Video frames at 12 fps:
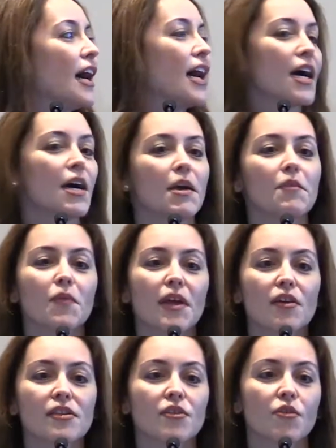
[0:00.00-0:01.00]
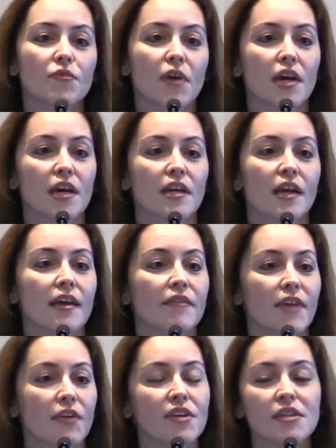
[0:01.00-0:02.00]
And we also run a
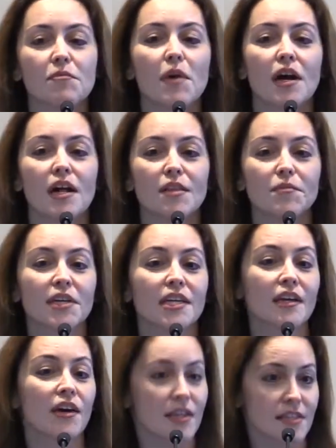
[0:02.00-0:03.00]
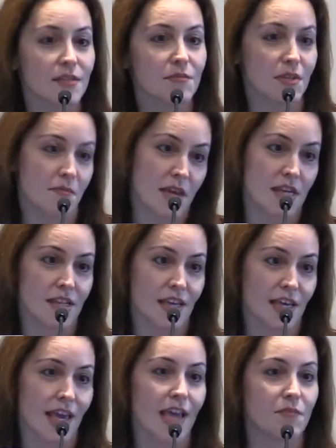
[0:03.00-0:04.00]
very small but awesome and
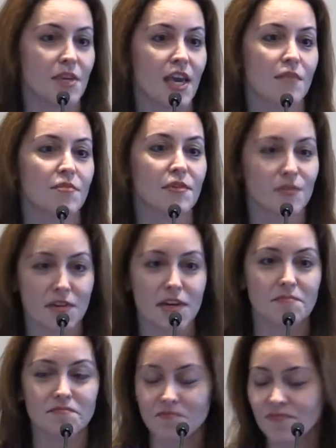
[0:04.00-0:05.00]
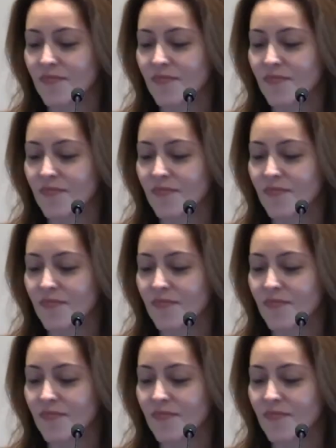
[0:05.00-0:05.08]
amazing ABA program.